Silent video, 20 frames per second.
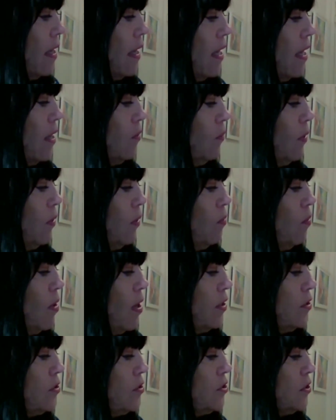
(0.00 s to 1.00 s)
And we
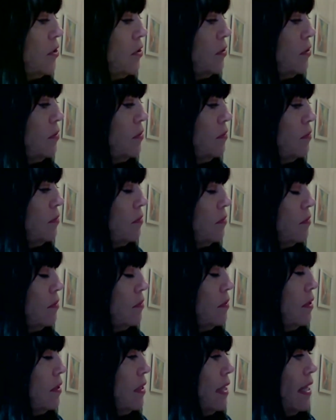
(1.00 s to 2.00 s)
want to,
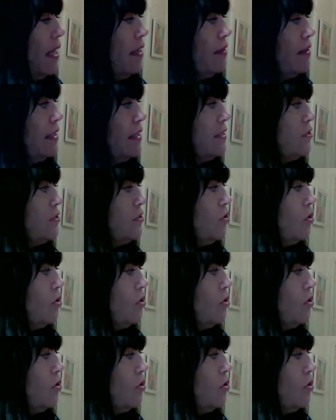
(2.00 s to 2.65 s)
these are